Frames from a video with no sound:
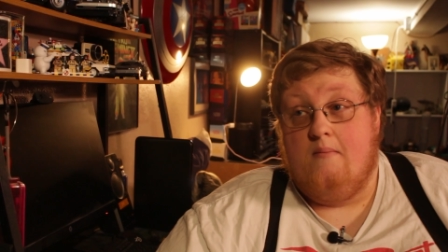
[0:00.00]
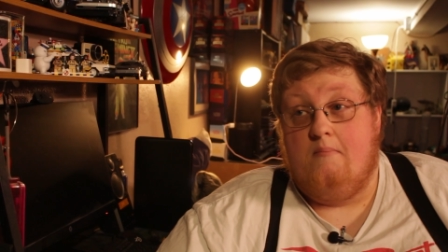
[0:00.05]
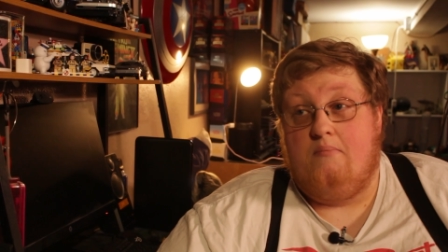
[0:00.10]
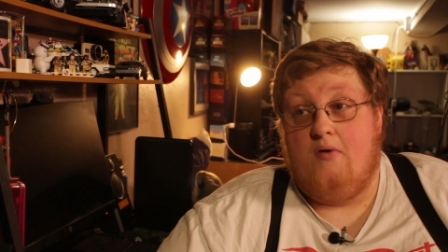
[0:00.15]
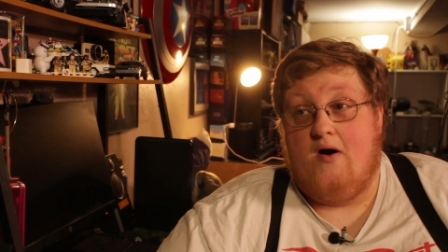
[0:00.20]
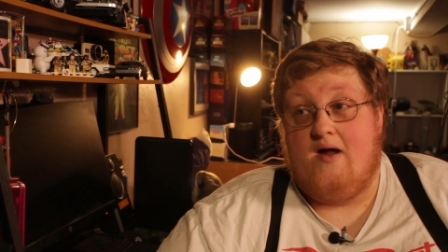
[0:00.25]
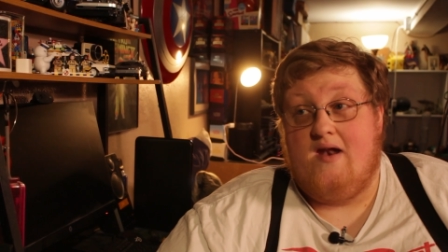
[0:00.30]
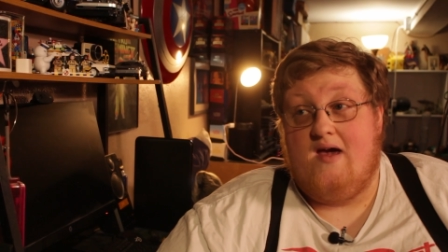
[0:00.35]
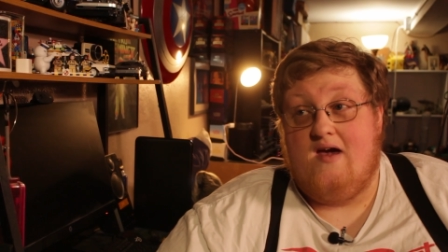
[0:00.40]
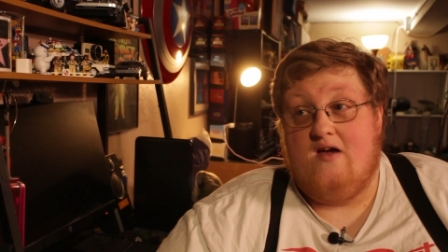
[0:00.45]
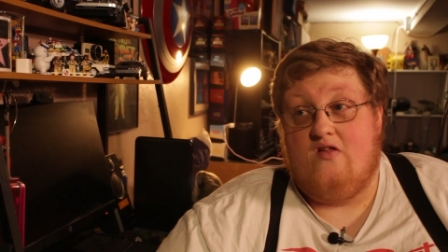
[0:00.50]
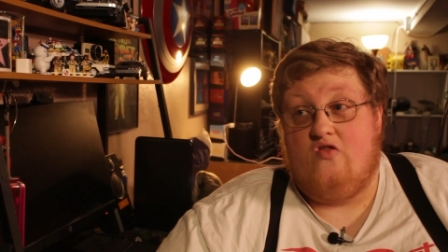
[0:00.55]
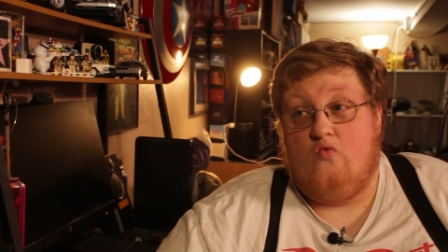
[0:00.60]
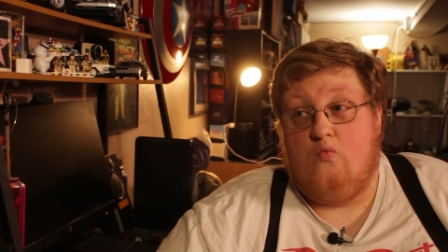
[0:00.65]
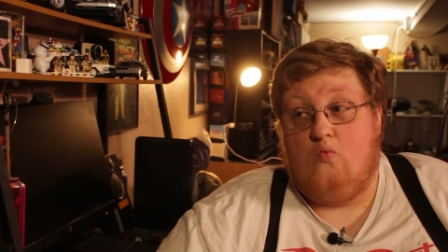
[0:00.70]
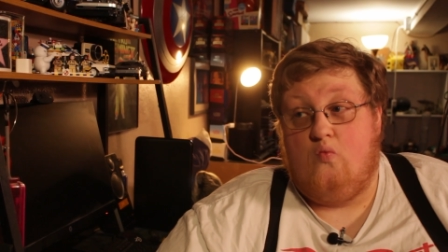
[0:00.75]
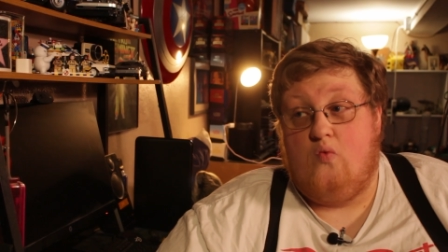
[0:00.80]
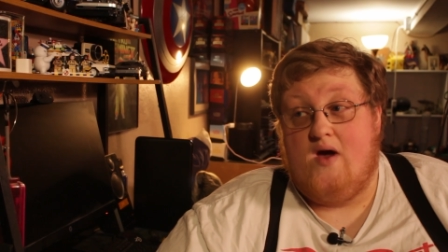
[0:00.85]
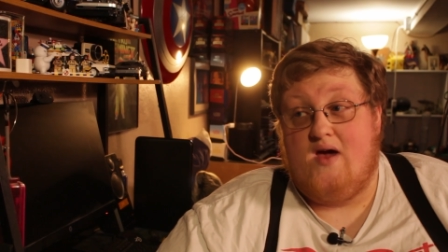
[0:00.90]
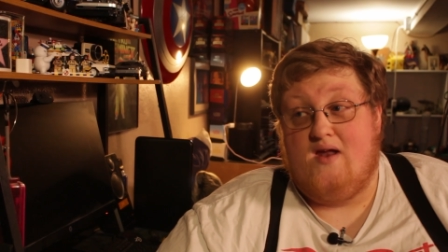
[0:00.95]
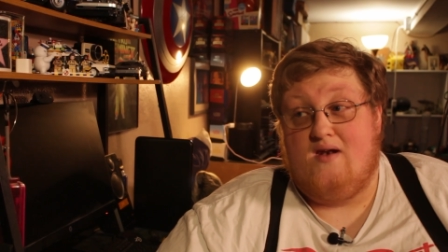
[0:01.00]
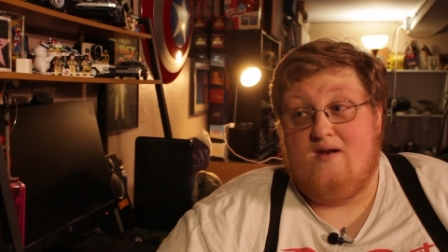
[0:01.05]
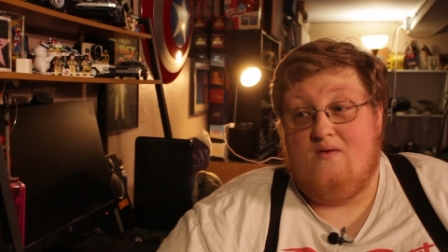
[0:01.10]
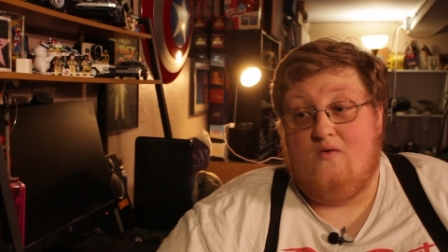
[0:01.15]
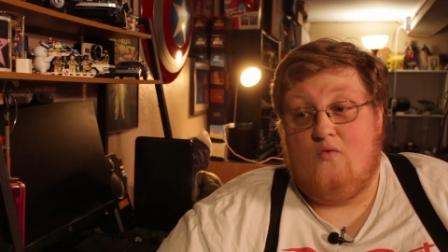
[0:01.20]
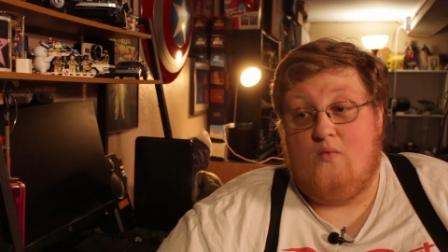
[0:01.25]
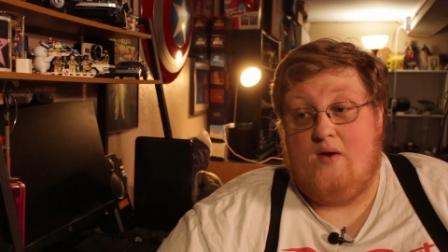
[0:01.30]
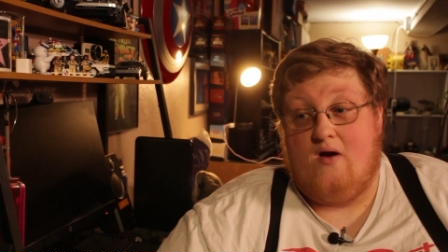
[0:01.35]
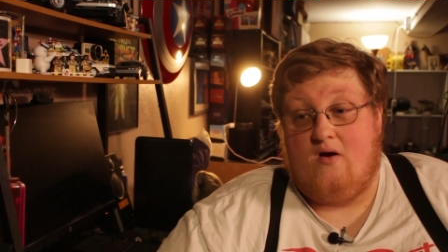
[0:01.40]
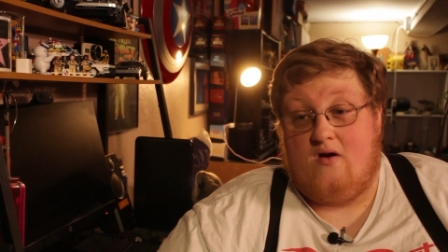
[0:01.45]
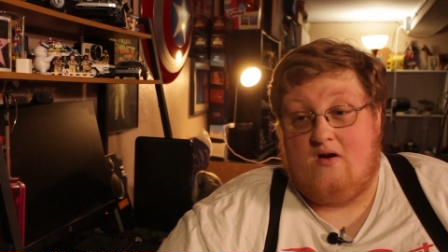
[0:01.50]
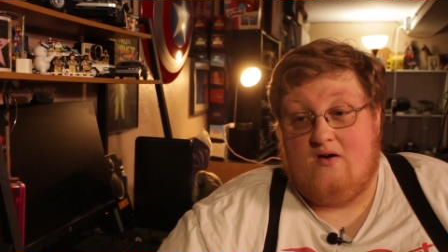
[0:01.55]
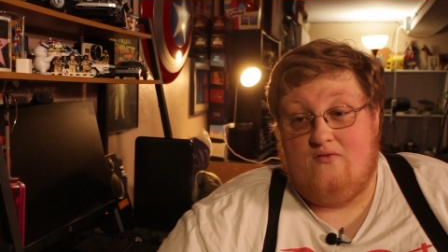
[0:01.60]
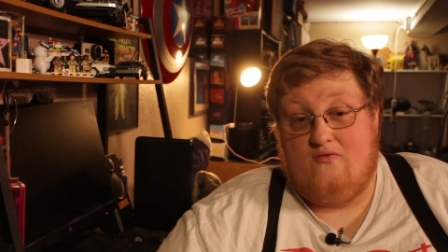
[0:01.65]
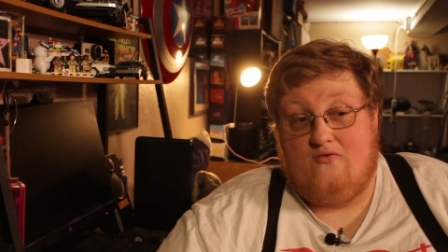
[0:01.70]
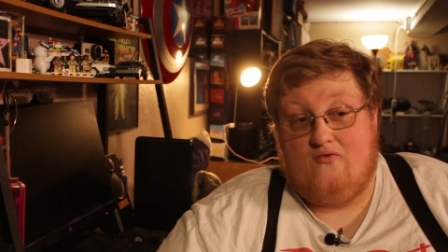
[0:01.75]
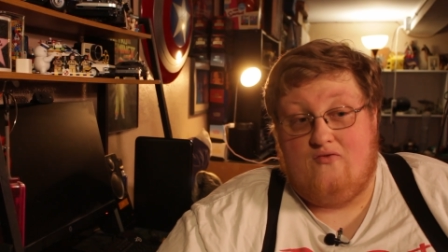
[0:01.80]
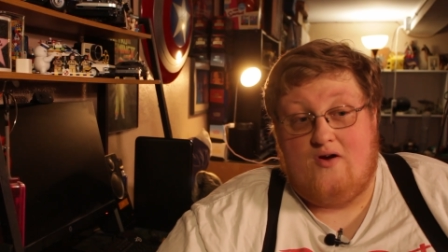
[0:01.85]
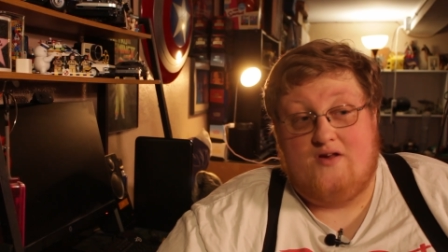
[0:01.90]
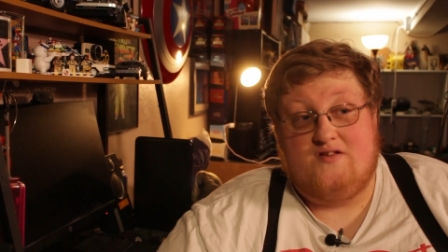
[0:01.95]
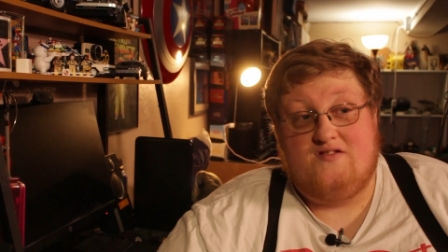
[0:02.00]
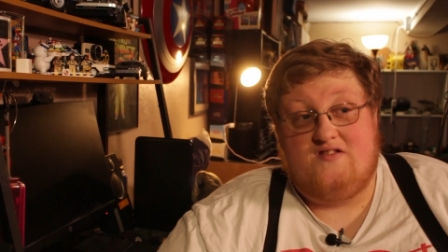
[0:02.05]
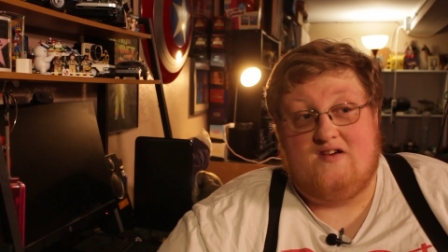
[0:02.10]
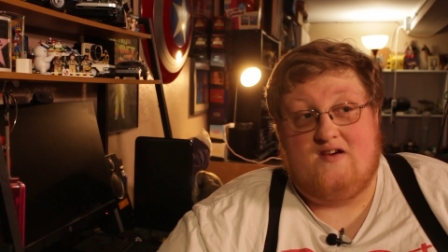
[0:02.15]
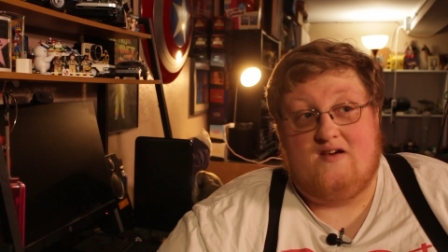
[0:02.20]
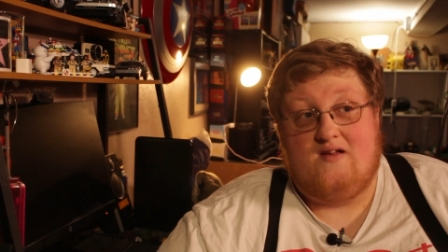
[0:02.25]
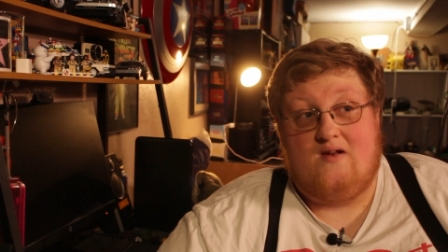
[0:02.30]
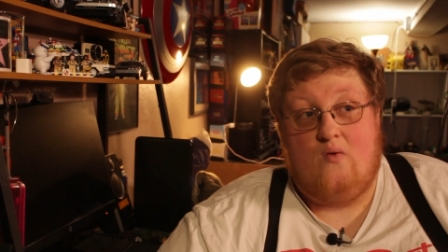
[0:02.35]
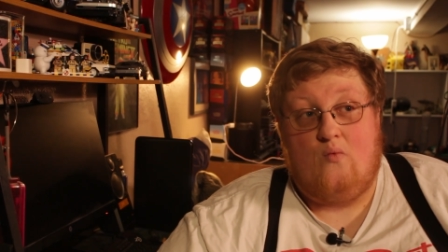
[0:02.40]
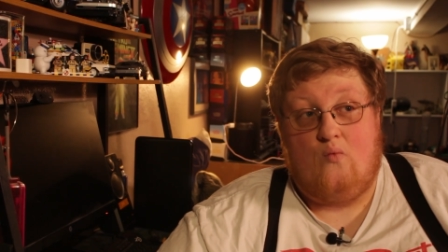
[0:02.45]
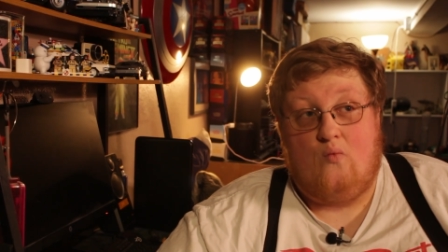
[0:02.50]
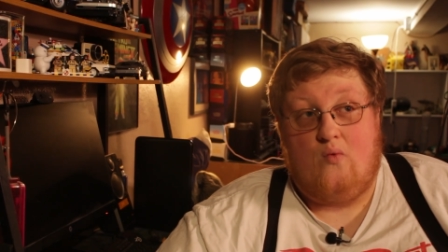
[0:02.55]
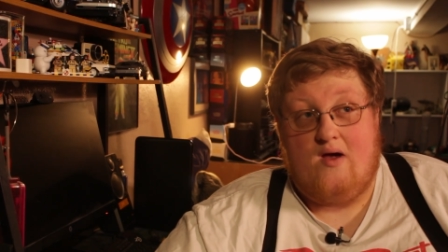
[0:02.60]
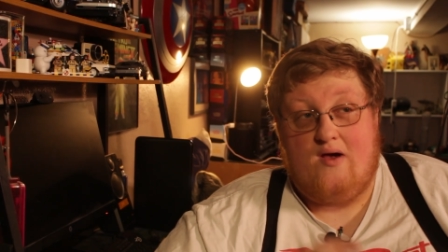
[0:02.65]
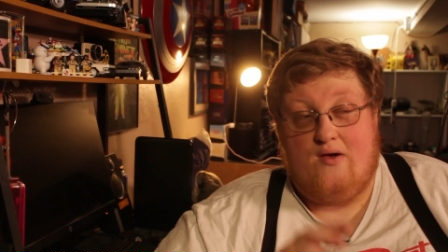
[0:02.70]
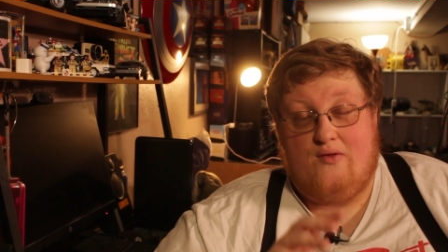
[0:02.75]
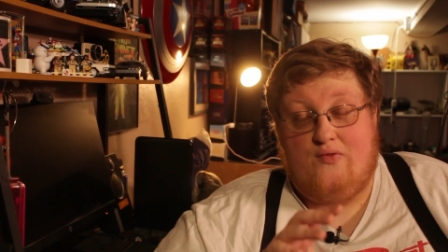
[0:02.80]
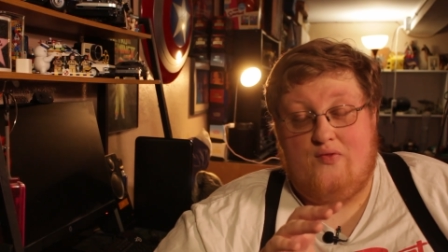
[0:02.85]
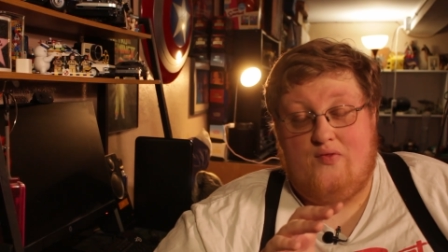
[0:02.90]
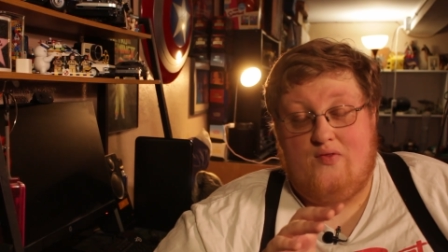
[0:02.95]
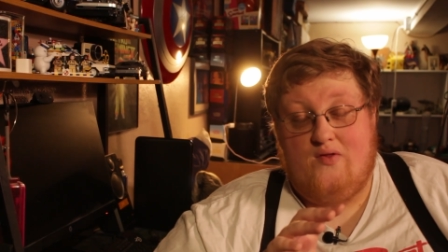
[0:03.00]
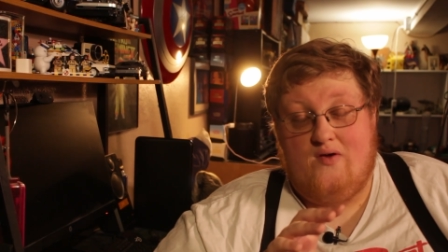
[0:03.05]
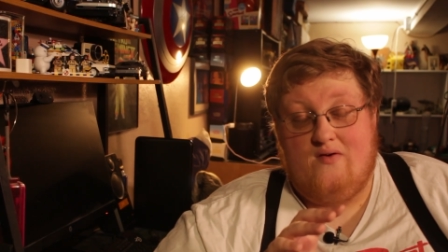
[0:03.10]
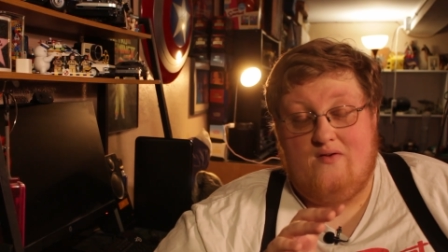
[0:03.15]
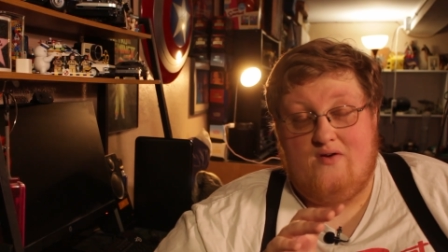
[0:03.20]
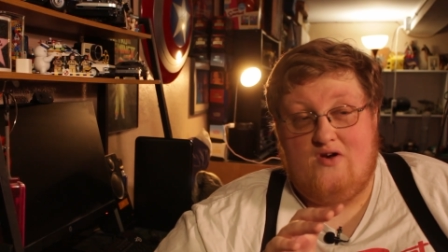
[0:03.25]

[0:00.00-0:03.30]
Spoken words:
but it's when we are confronted with